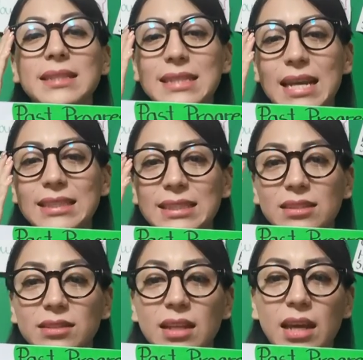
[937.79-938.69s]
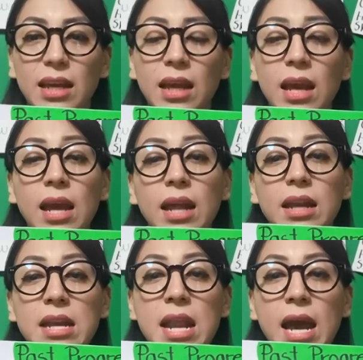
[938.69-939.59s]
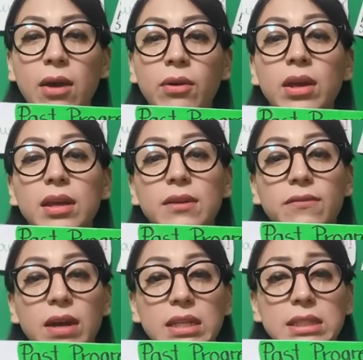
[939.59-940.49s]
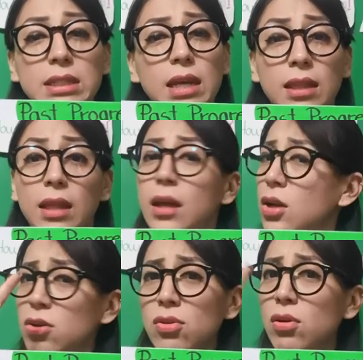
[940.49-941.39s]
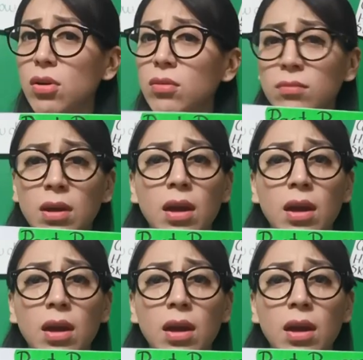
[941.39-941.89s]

yesterday. Now, if I said, no,